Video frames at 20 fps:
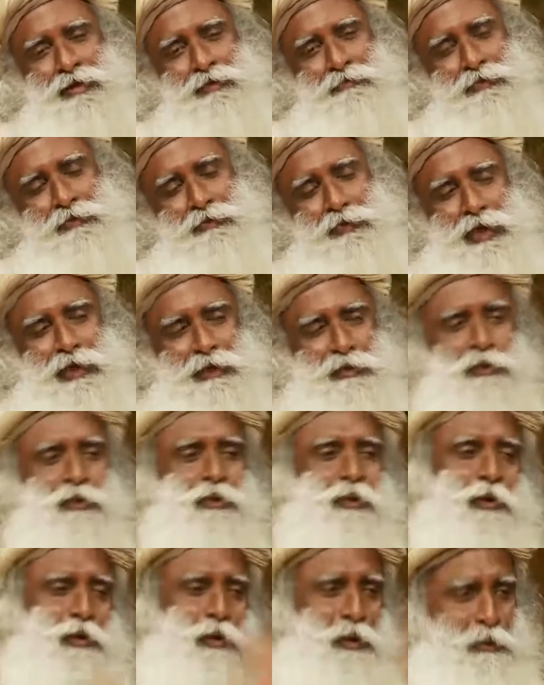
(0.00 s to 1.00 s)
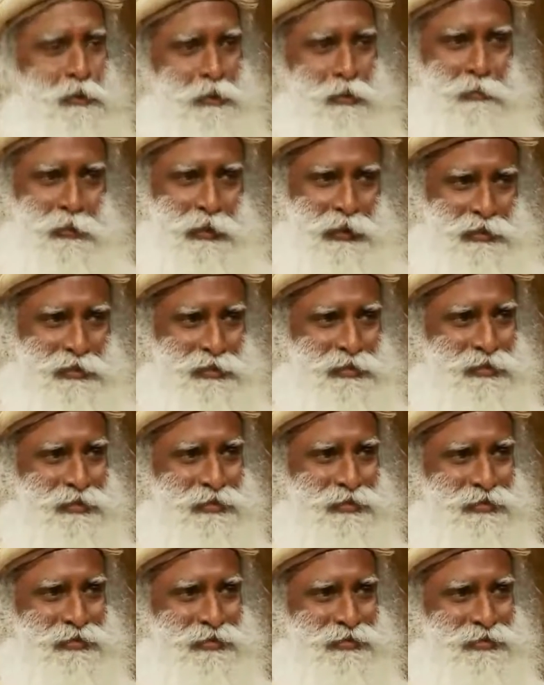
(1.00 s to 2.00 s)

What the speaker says: We would like to go all over the place.